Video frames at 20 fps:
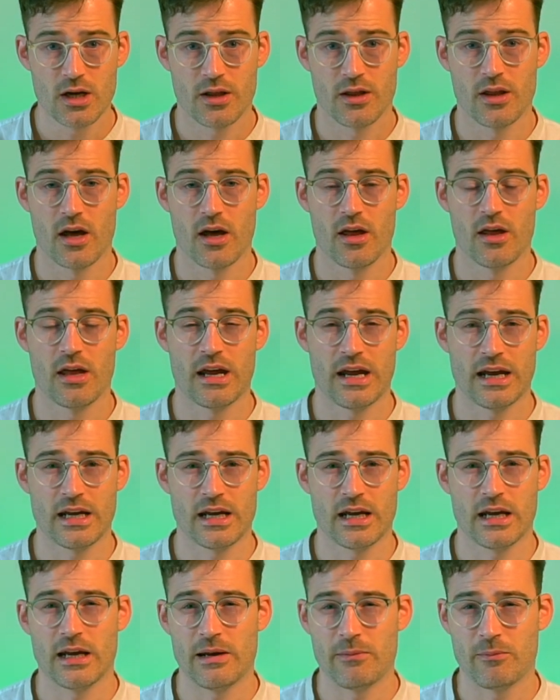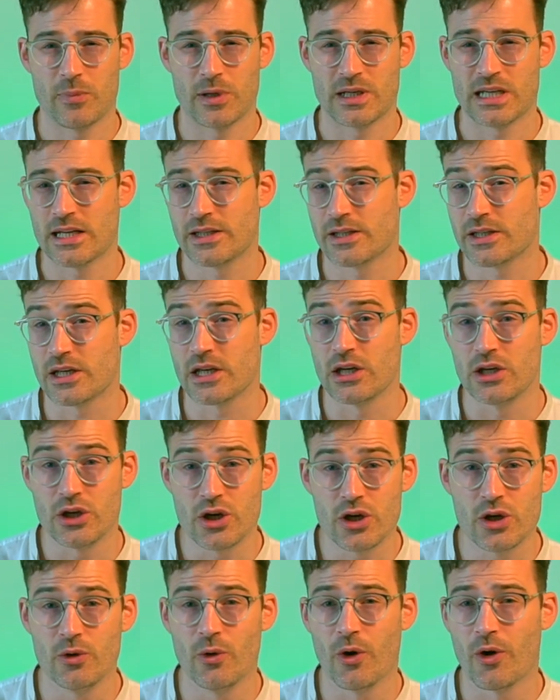that it pertains to
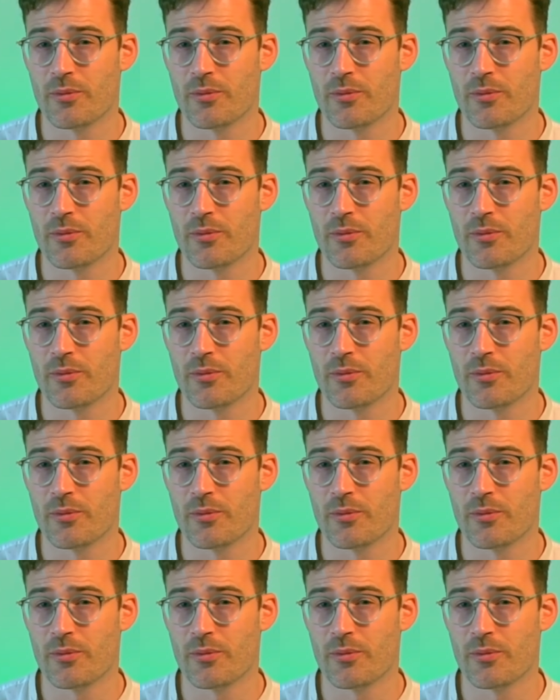you,